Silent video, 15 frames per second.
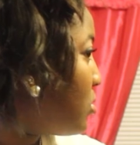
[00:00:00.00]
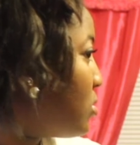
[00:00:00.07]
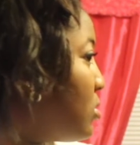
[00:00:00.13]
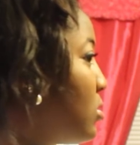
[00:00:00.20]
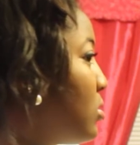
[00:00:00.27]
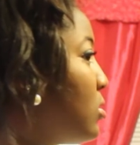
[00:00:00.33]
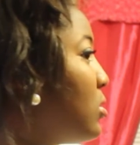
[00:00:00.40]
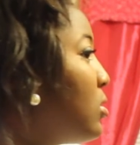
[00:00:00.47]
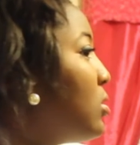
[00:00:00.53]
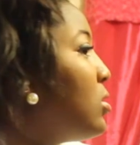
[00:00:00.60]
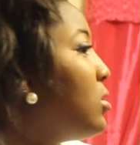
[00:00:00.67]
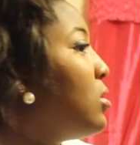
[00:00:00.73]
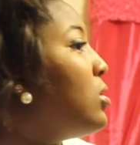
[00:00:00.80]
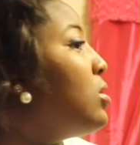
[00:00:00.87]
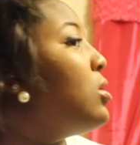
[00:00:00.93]

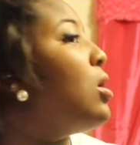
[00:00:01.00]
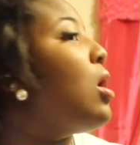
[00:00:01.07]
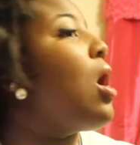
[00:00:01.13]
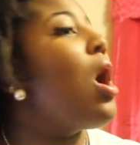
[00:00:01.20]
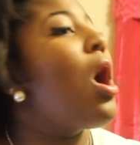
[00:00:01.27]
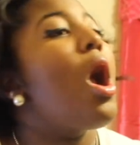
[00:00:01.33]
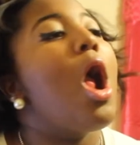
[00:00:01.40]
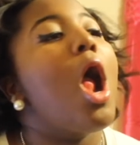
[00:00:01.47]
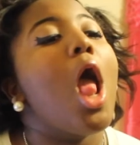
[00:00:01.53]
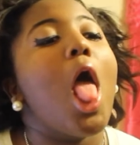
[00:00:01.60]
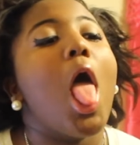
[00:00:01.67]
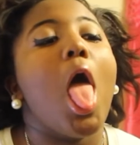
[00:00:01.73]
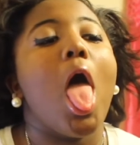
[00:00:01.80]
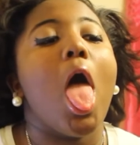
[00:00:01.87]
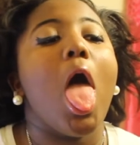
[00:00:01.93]

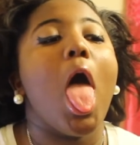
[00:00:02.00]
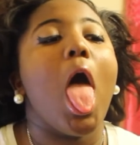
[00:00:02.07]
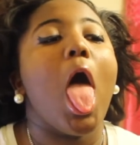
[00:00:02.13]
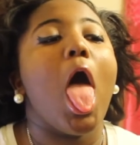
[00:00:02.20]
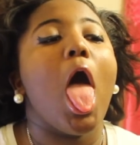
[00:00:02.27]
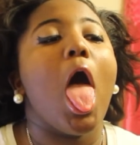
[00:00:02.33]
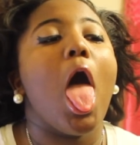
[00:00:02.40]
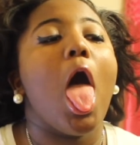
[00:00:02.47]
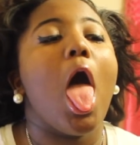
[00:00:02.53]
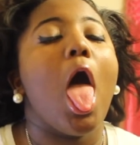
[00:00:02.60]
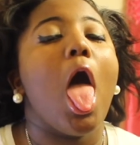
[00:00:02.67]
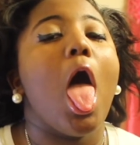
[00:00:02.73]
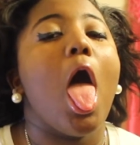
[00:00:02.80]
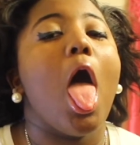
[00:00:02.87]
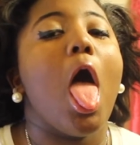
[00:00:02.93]

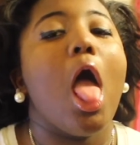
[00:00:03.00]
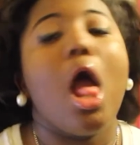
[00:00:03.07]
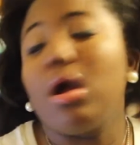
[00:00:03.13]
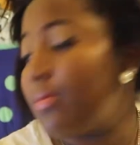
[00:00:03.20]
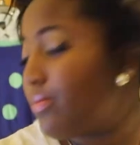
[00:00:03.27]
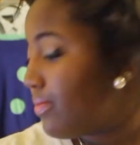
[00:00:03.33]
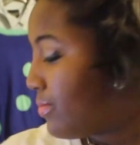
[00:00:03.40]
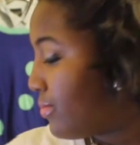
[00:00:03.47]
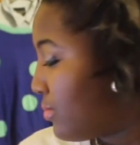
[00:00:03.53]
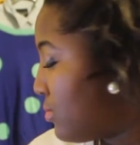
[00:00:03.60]
Nobody speaks.